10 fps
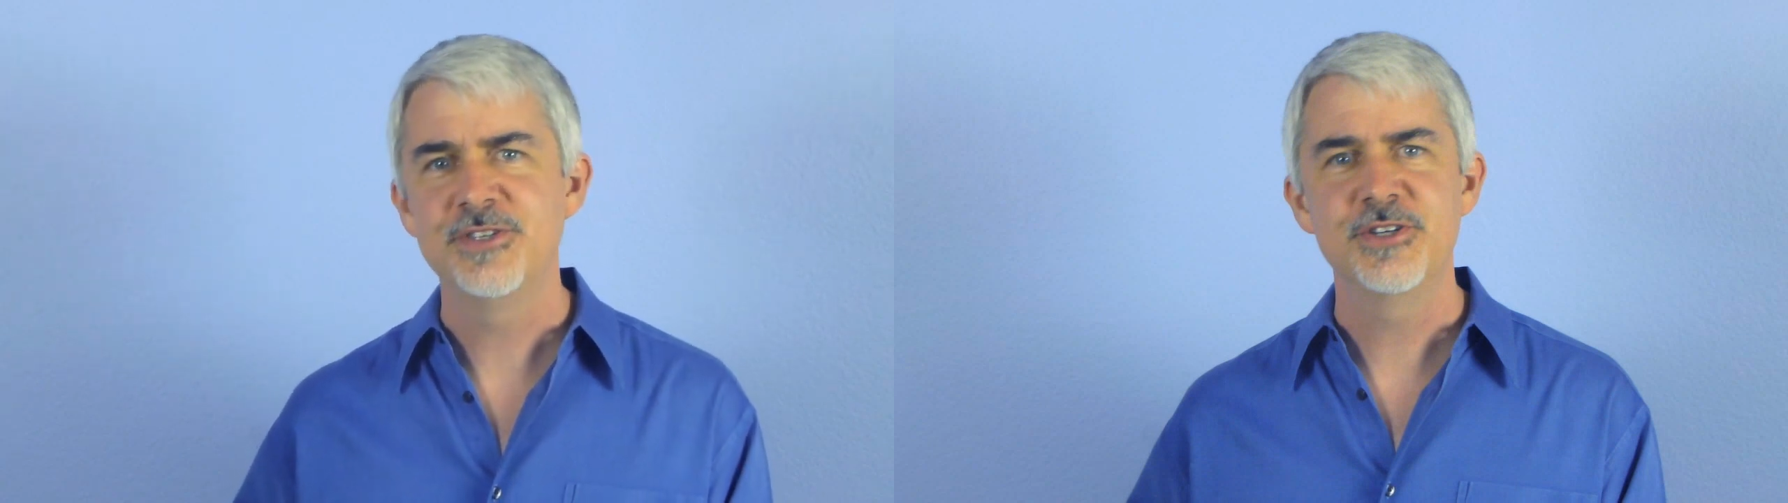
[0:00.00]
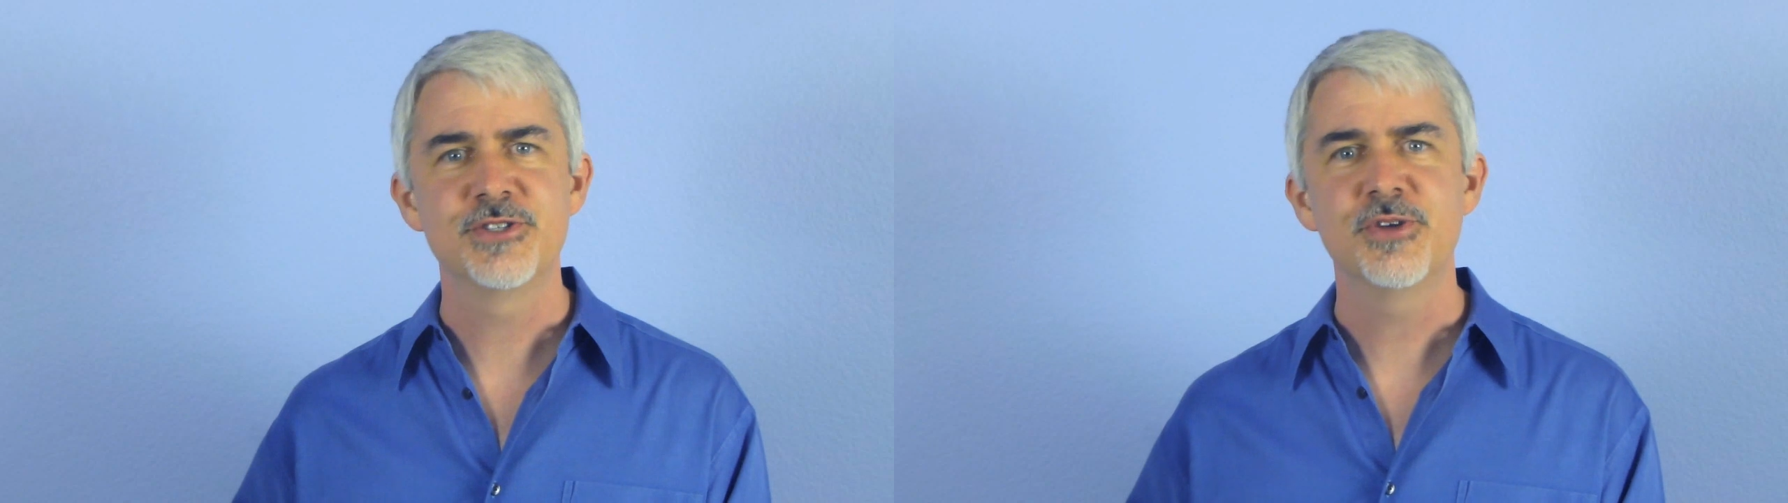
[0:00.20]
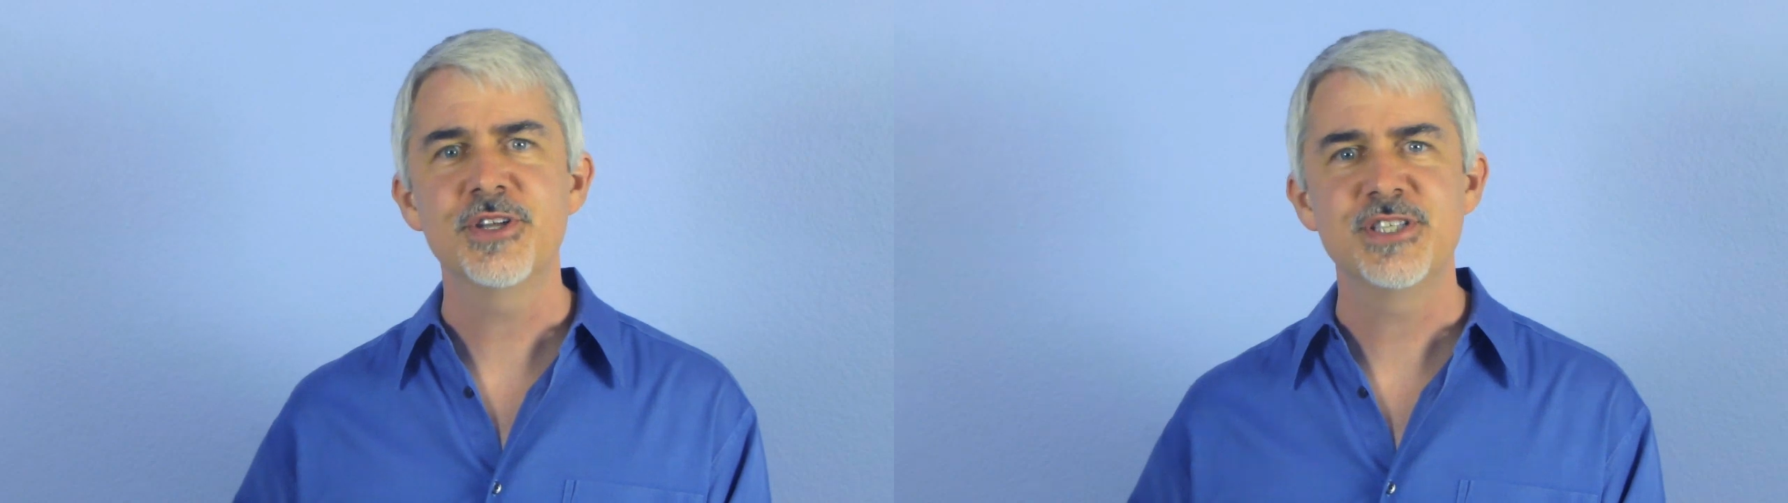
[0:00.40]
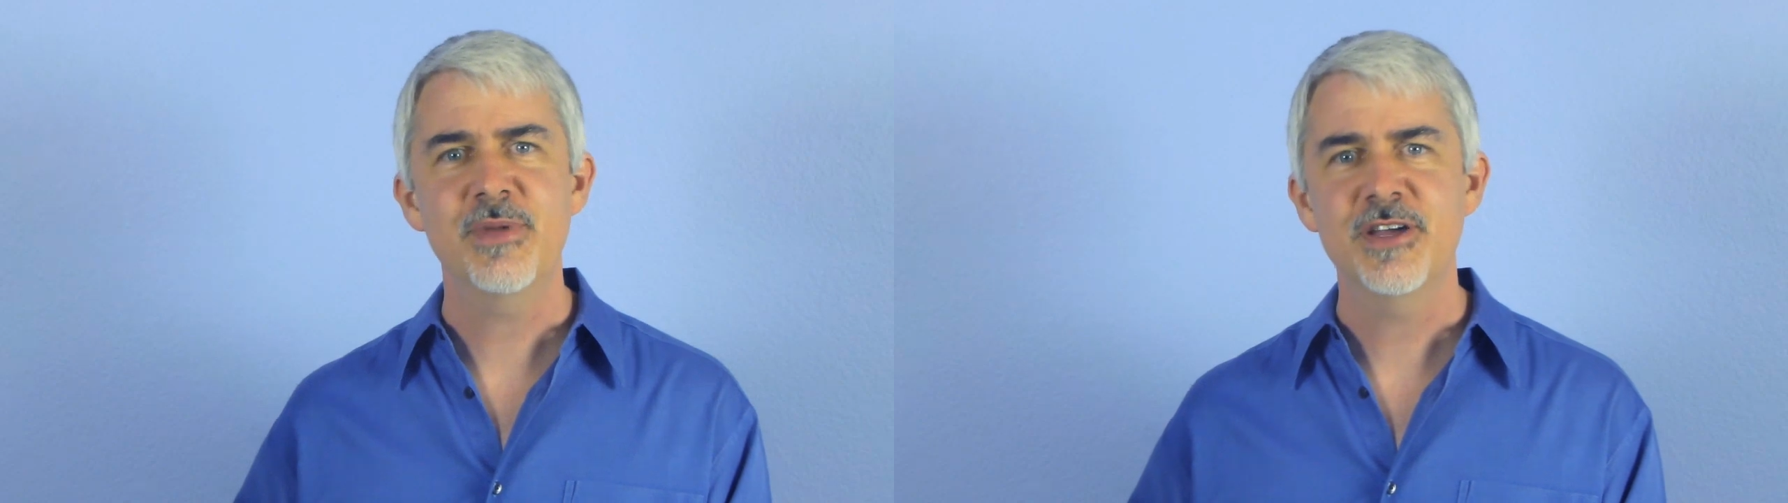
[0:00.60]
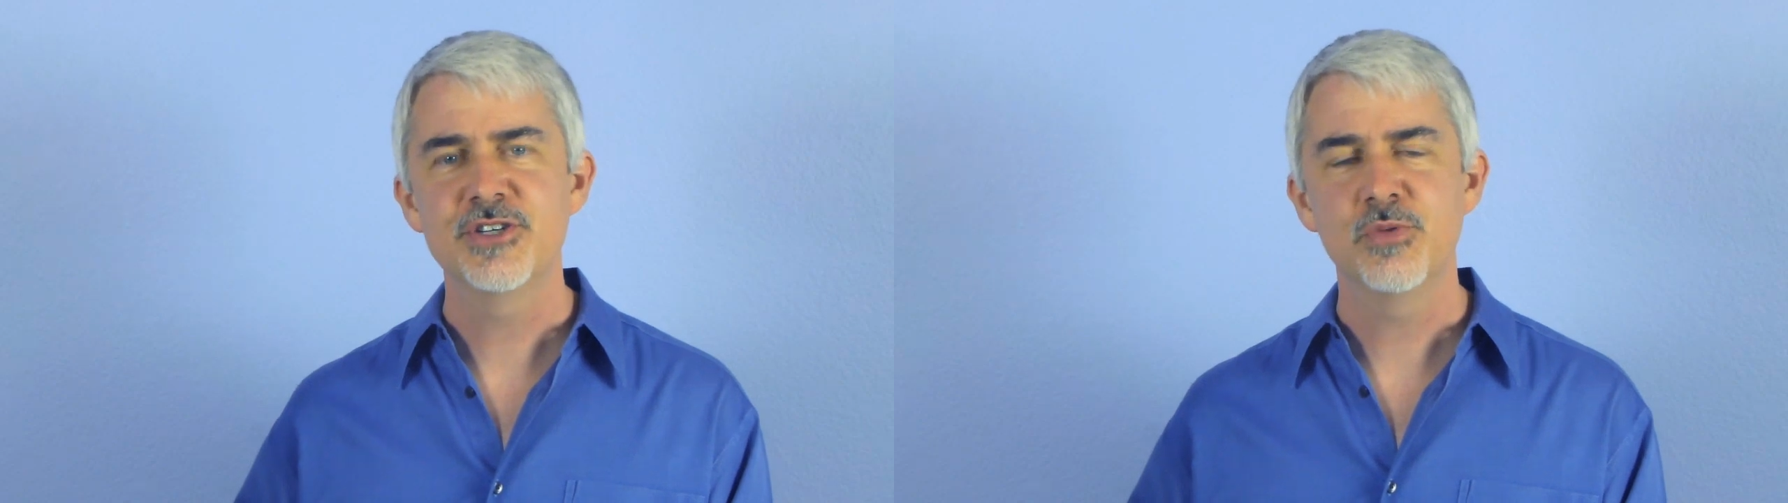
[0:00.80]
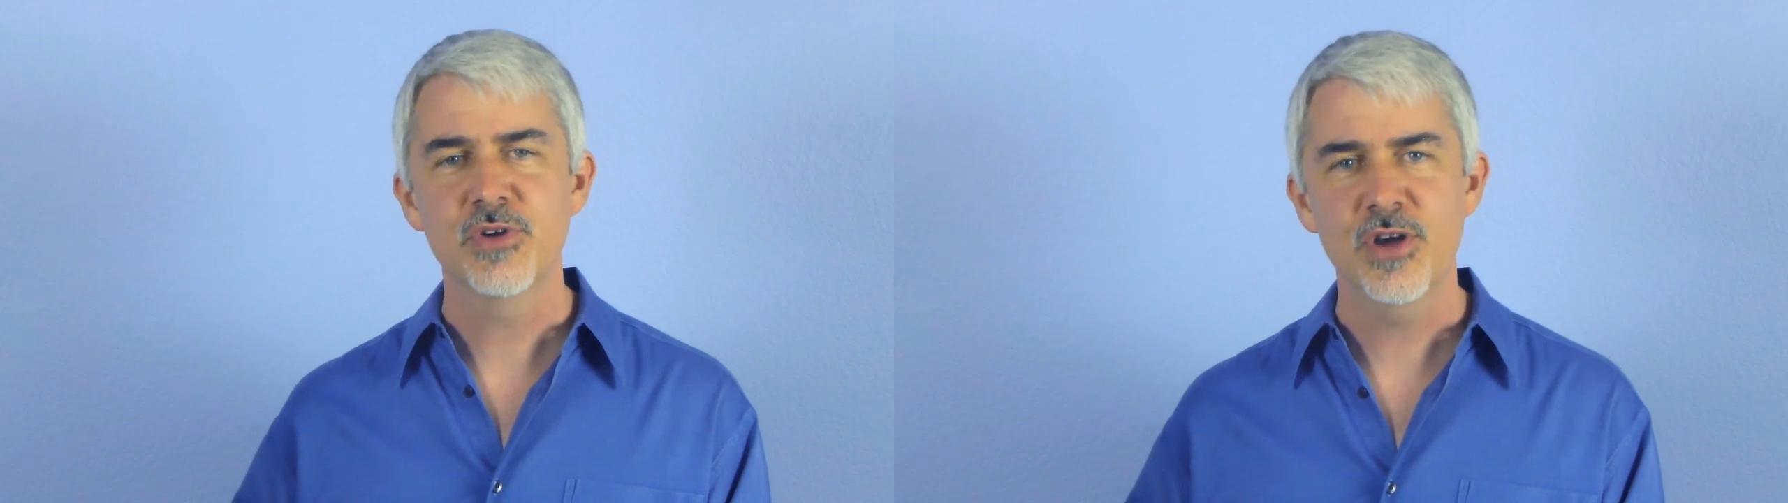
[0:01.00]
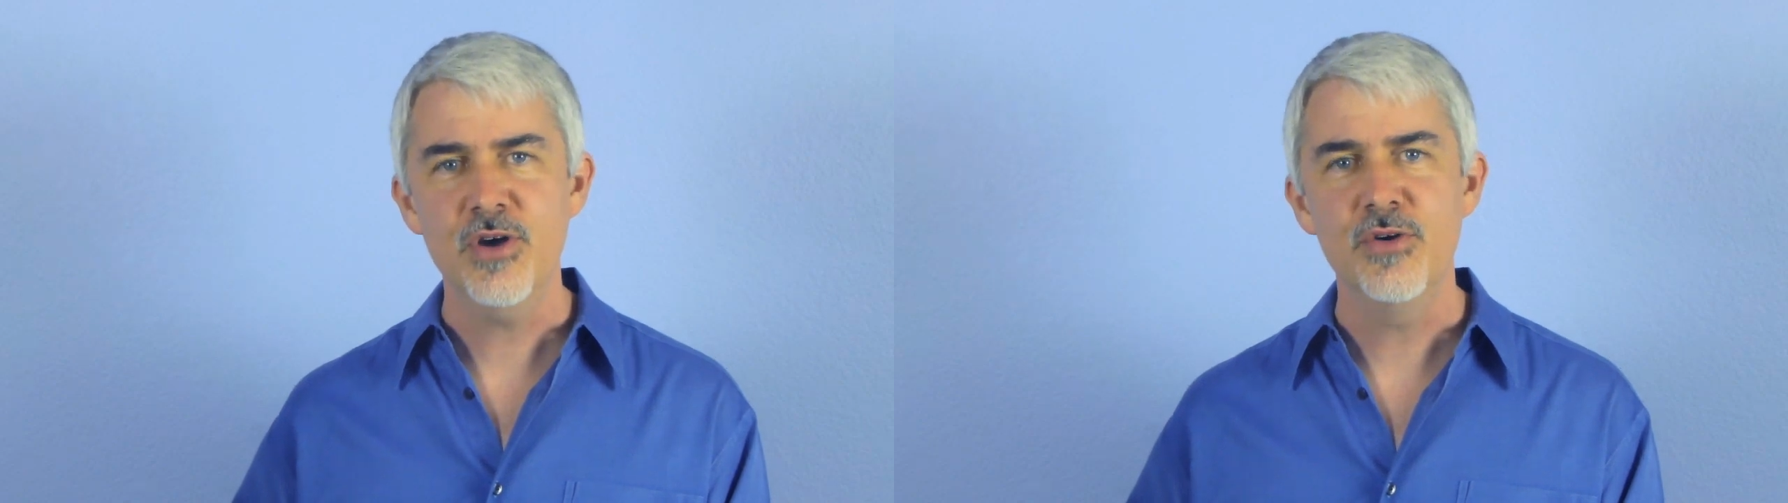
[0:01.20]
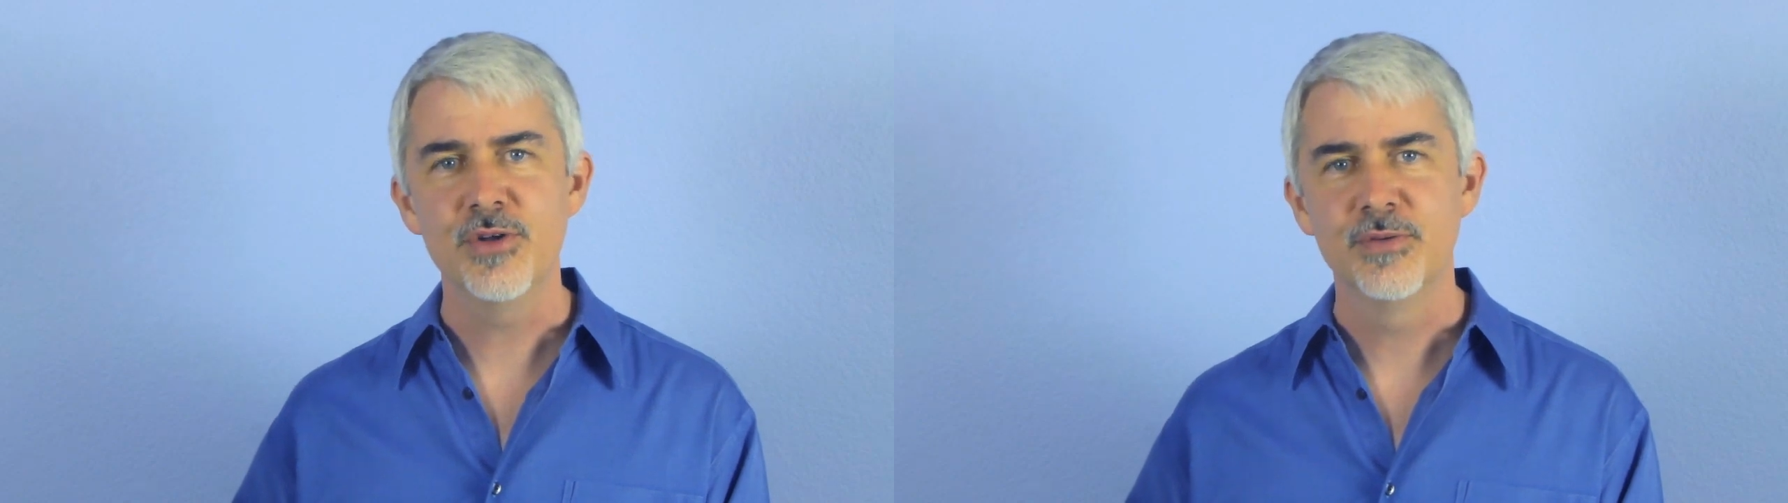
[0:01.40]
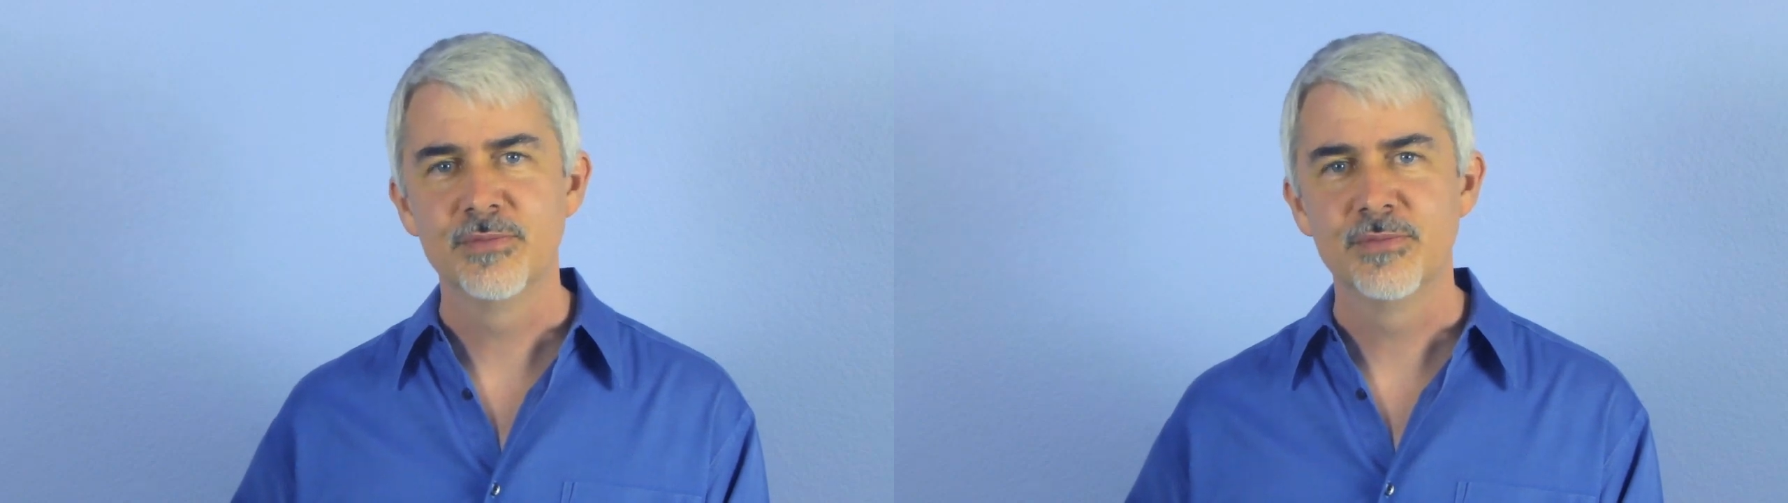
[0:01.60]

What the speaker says: to just look at some actual code.